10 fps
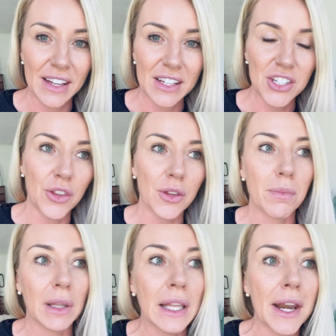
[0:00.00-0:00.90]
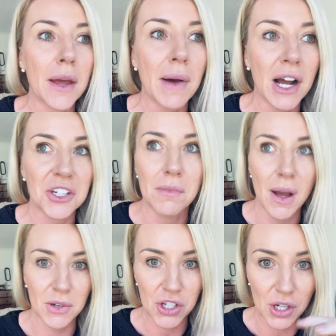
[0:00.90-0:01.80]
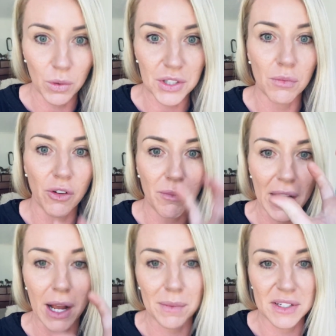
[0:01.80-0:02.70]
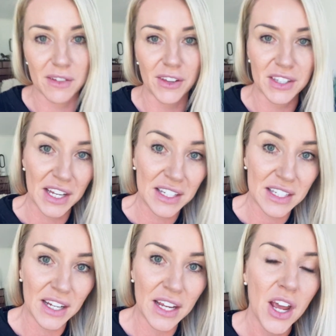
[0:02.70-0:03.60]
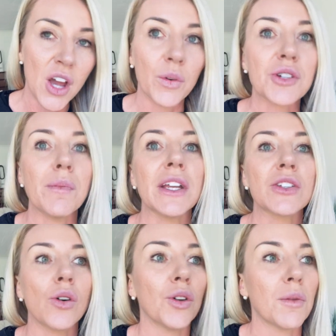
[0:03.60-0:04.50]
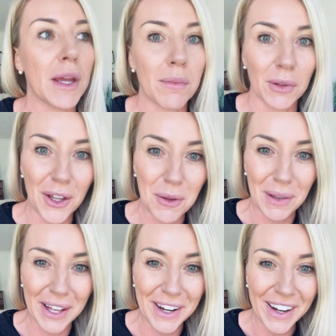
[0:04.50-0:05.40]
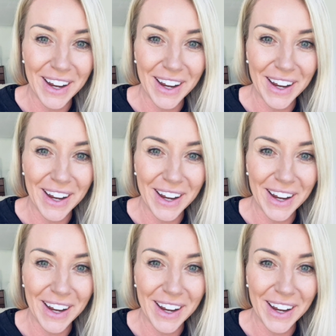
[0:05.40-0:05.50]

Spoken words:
So the planet Pachamama, she wants to move back up into fifth density, which means all the people on the planet